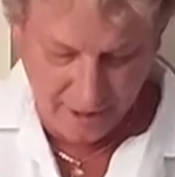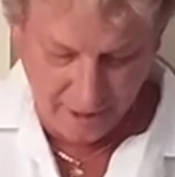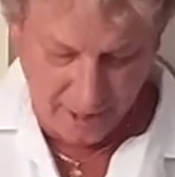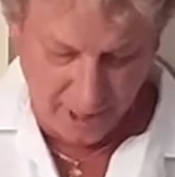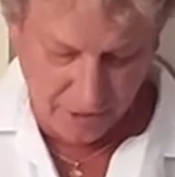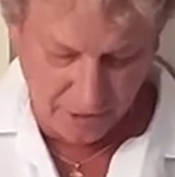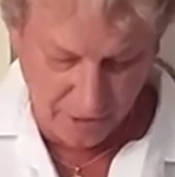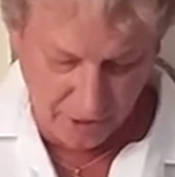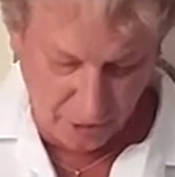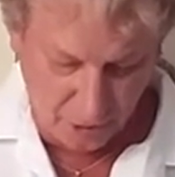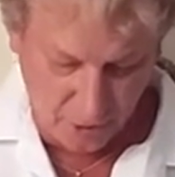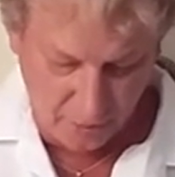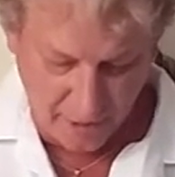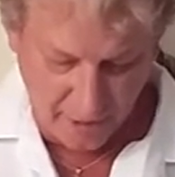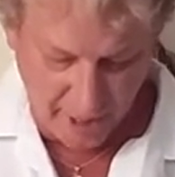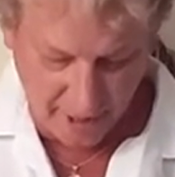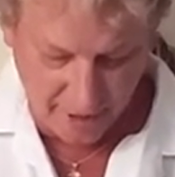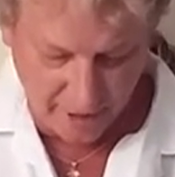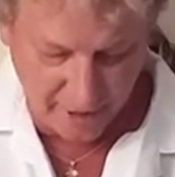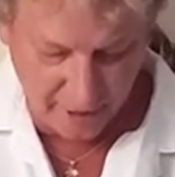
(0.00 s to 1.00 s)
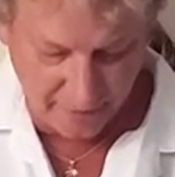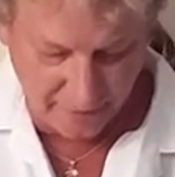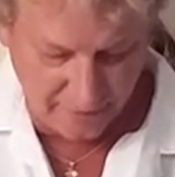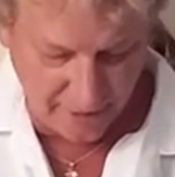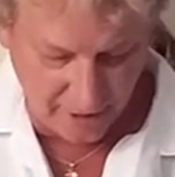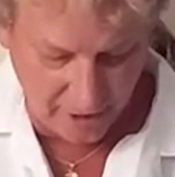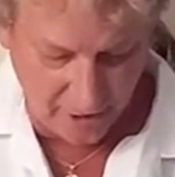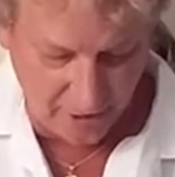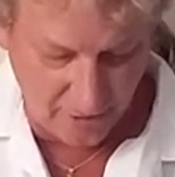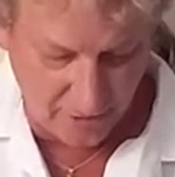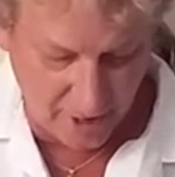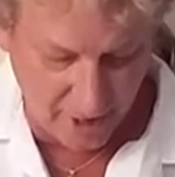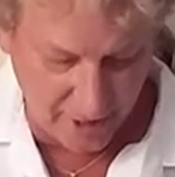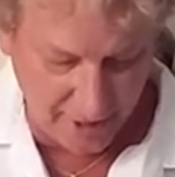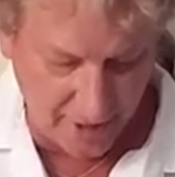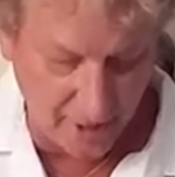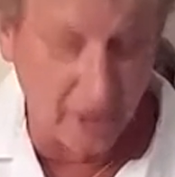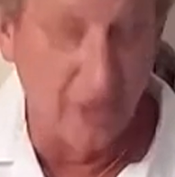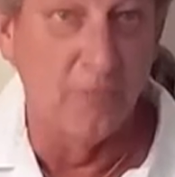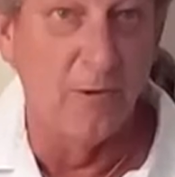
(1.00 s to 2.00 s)
I was told by another fellow
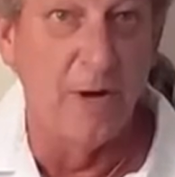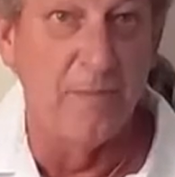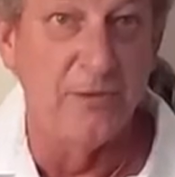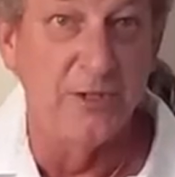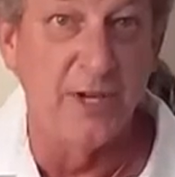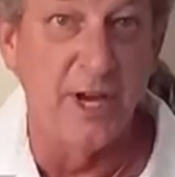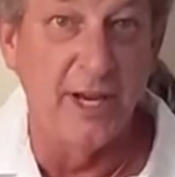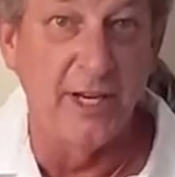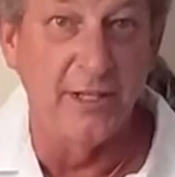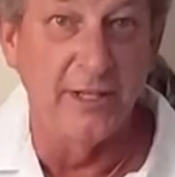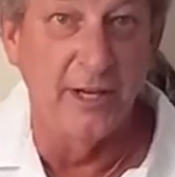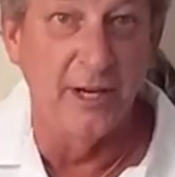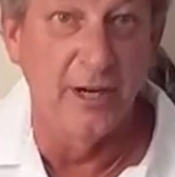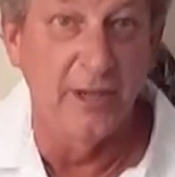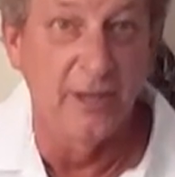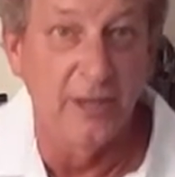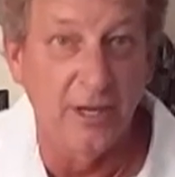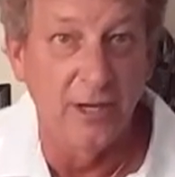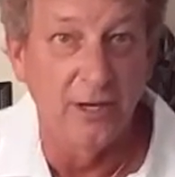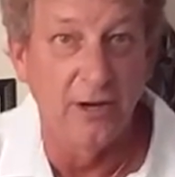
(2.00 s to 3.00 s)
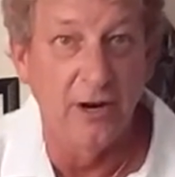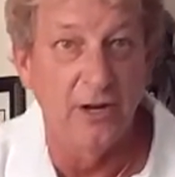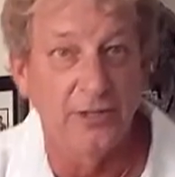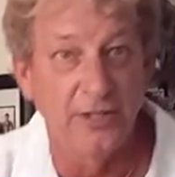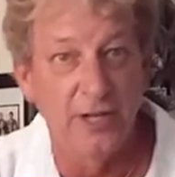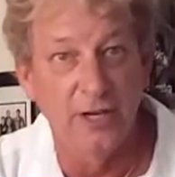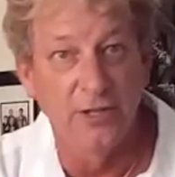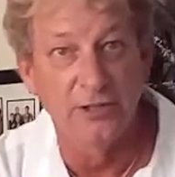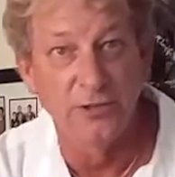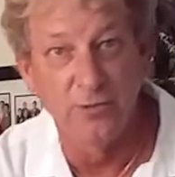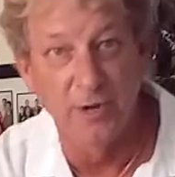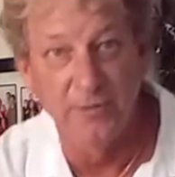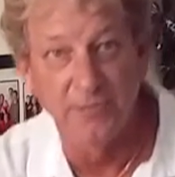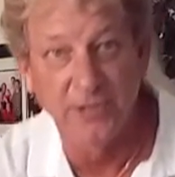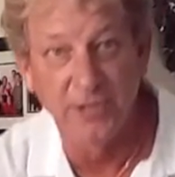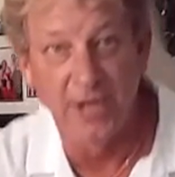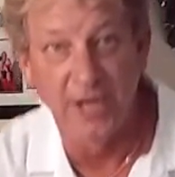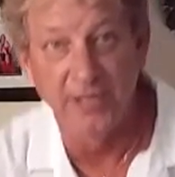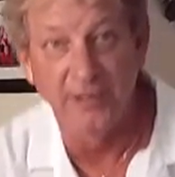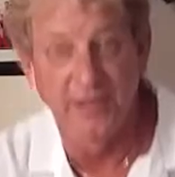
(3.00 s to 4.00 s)
on our website there, Autel's
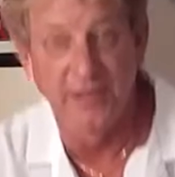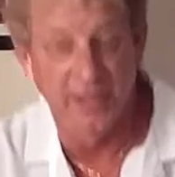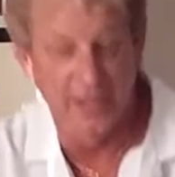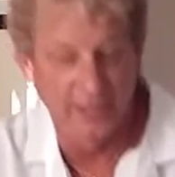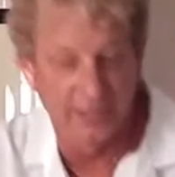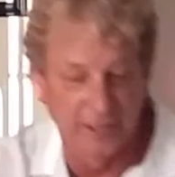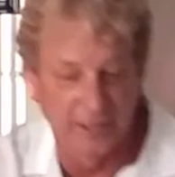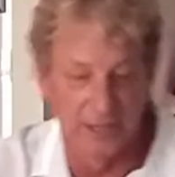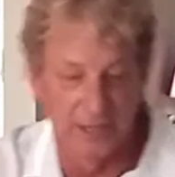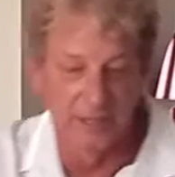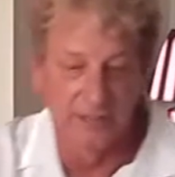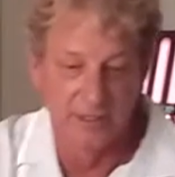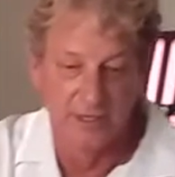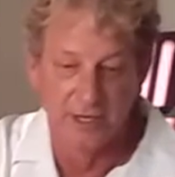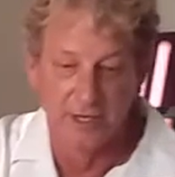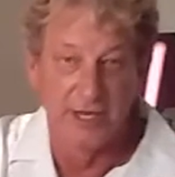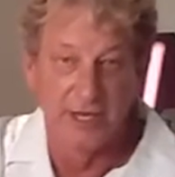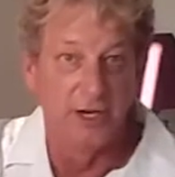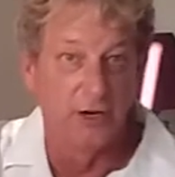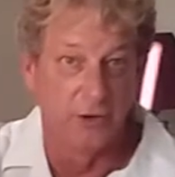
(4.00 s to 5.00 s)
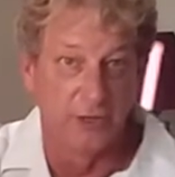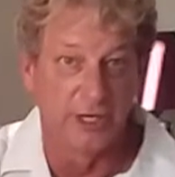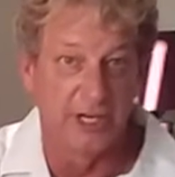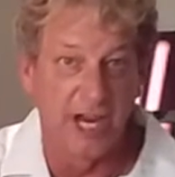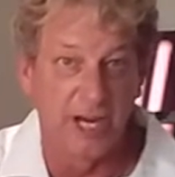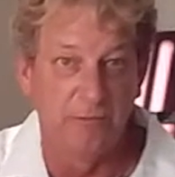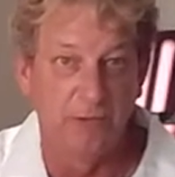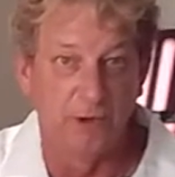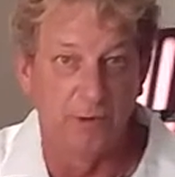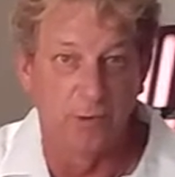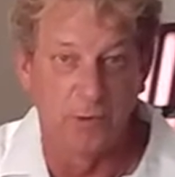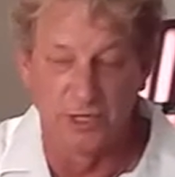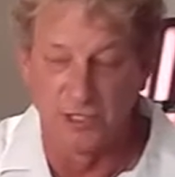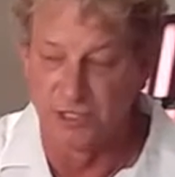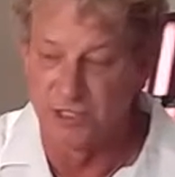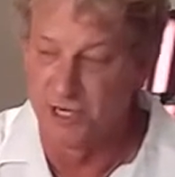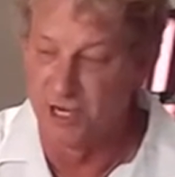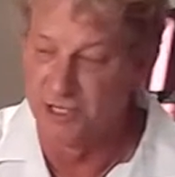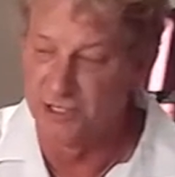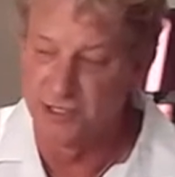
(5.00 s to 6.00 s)
website, that it only came with one
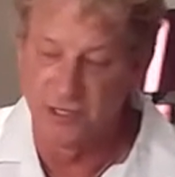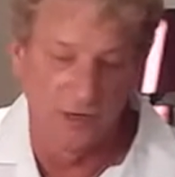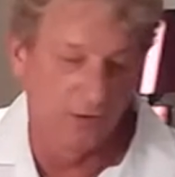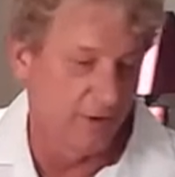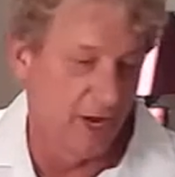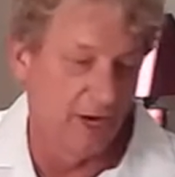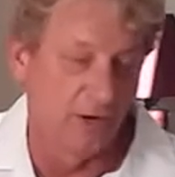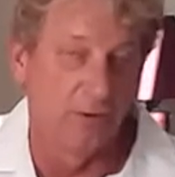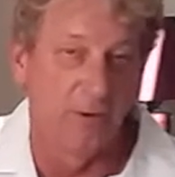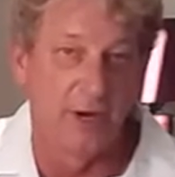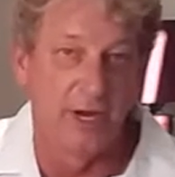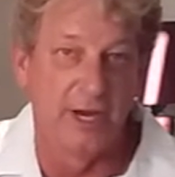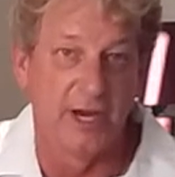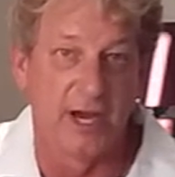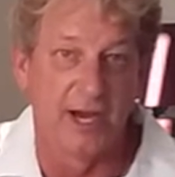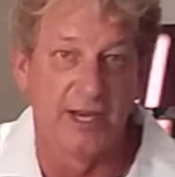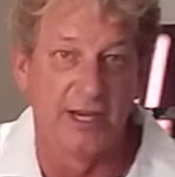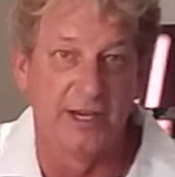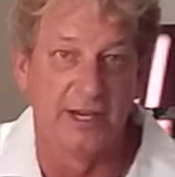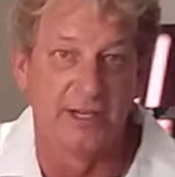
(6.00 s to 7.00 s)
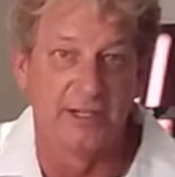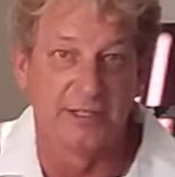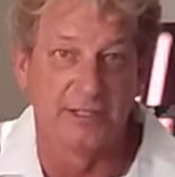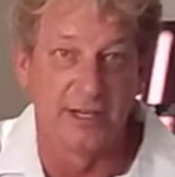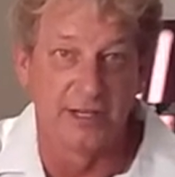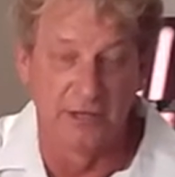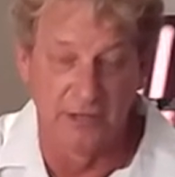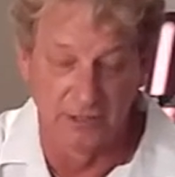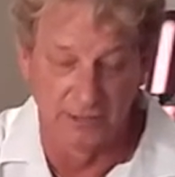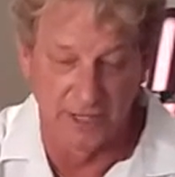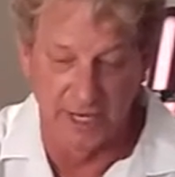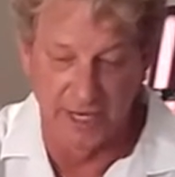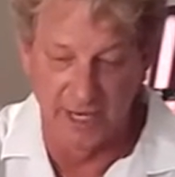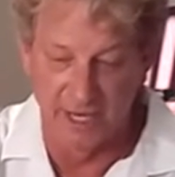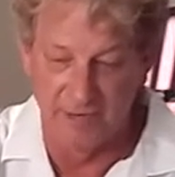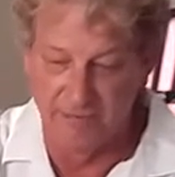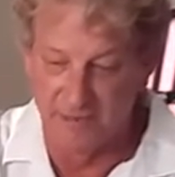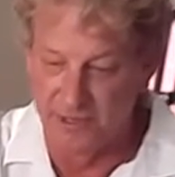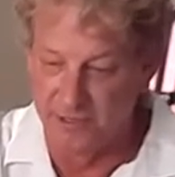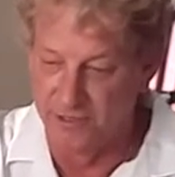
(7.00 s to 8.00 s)
set. So right away I said, okay,
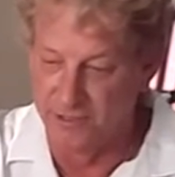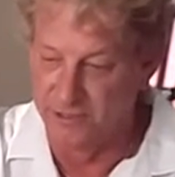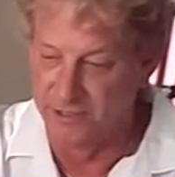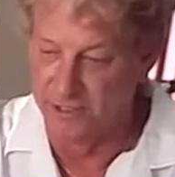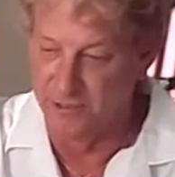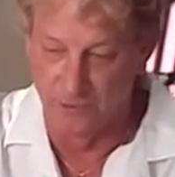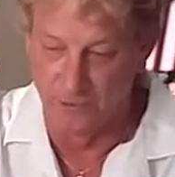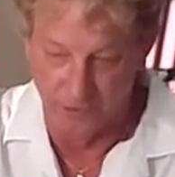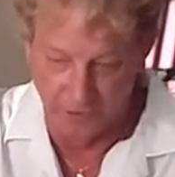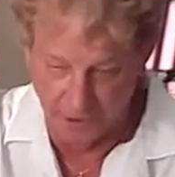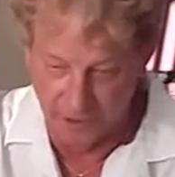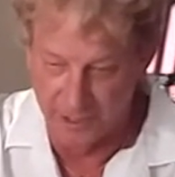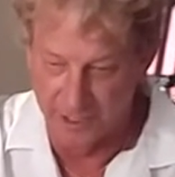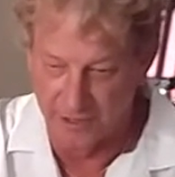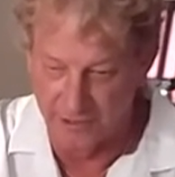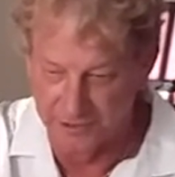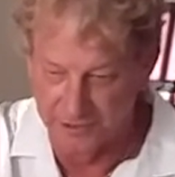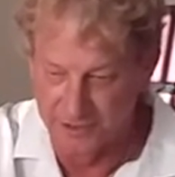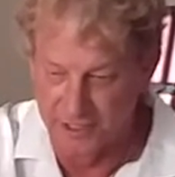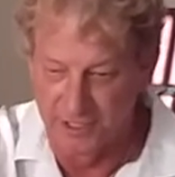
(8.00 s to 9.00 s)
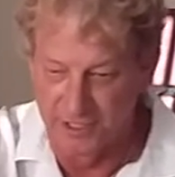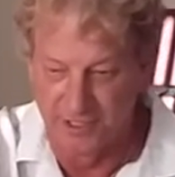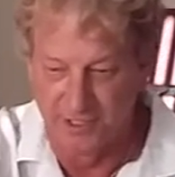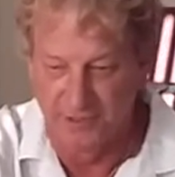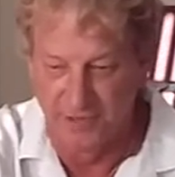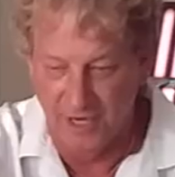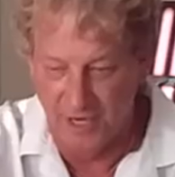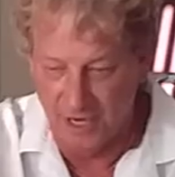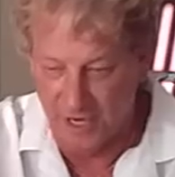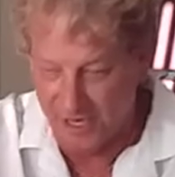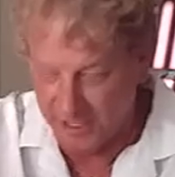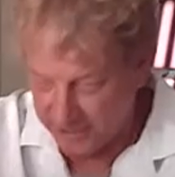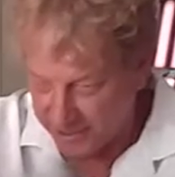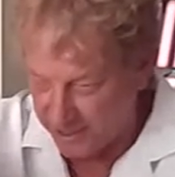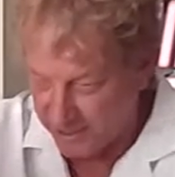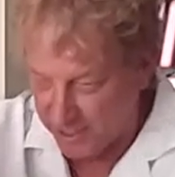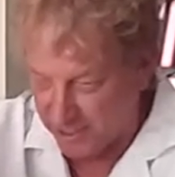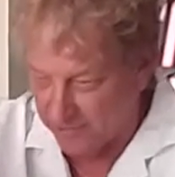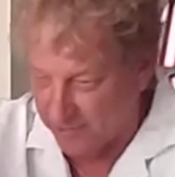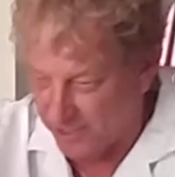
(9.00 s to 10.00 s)
I better order another set. So I
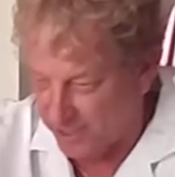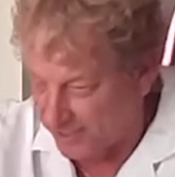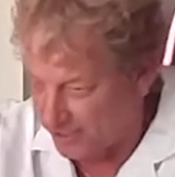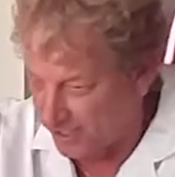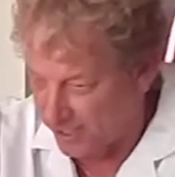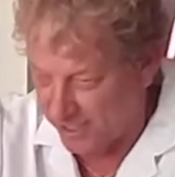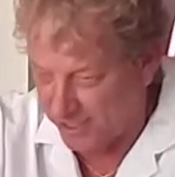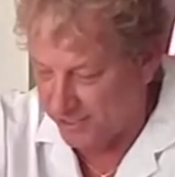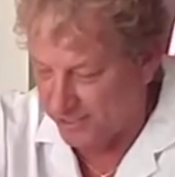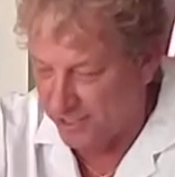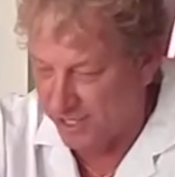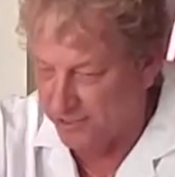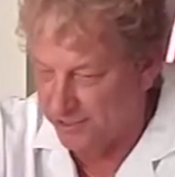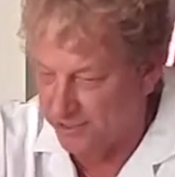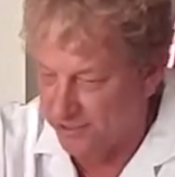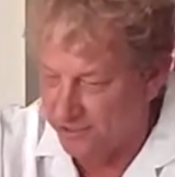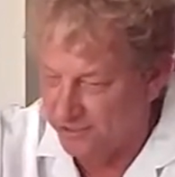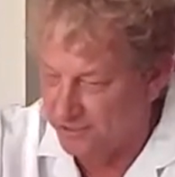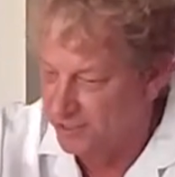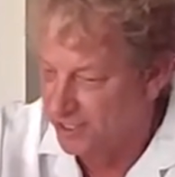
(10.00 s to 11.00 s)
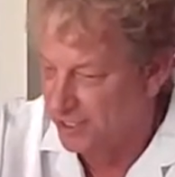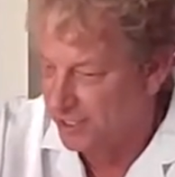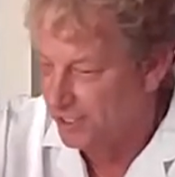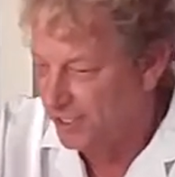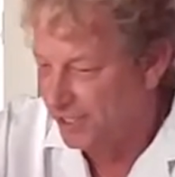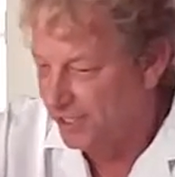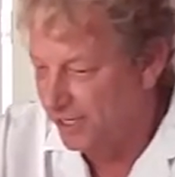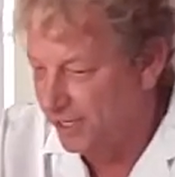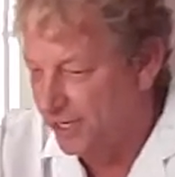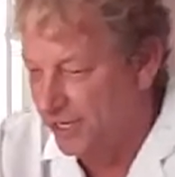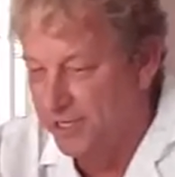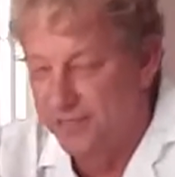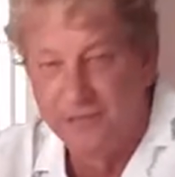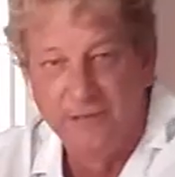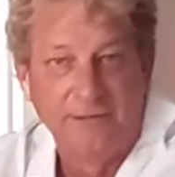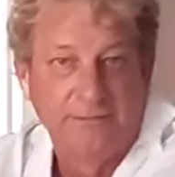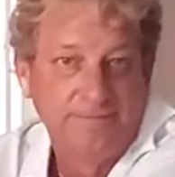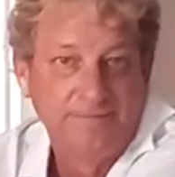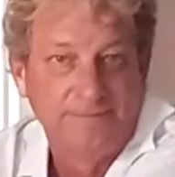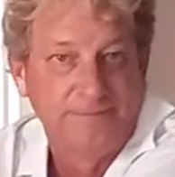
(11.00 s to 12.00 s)
did. I went online and got those.
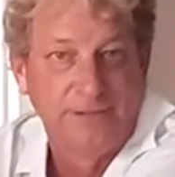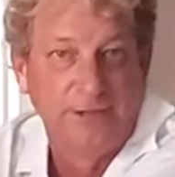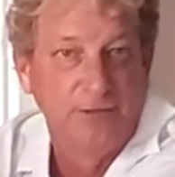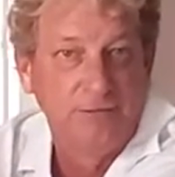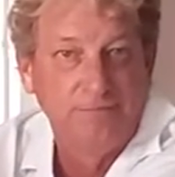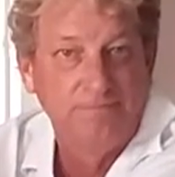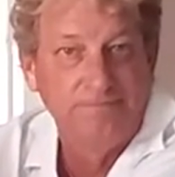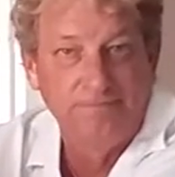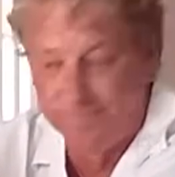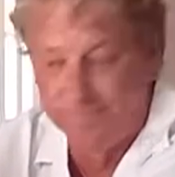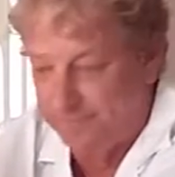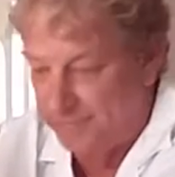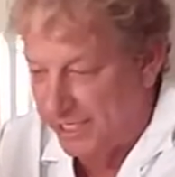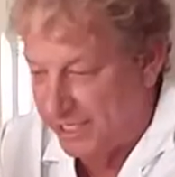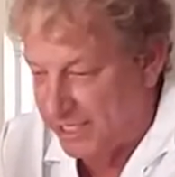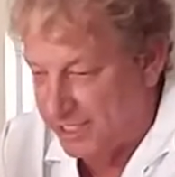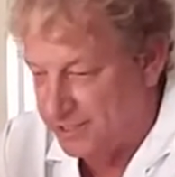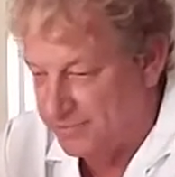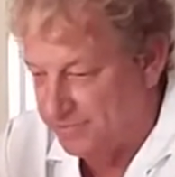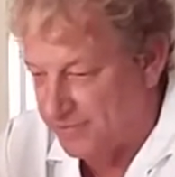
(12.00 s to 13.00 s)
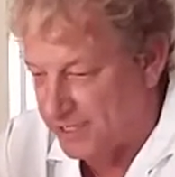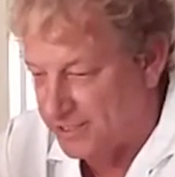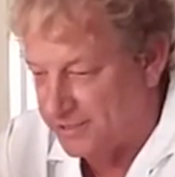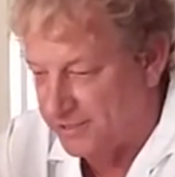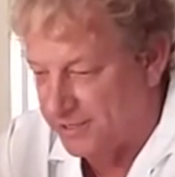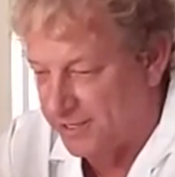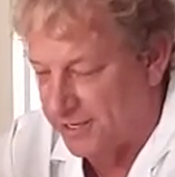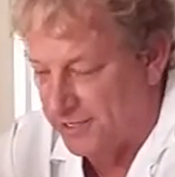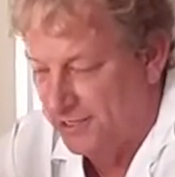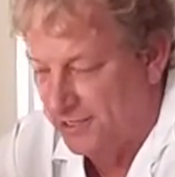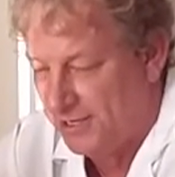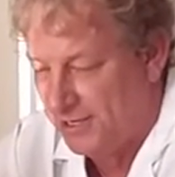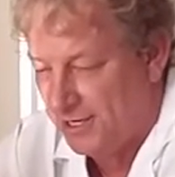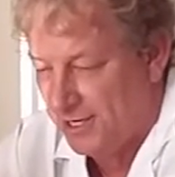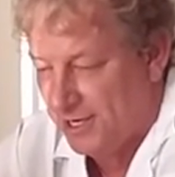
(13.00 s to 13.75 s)
No big expense there.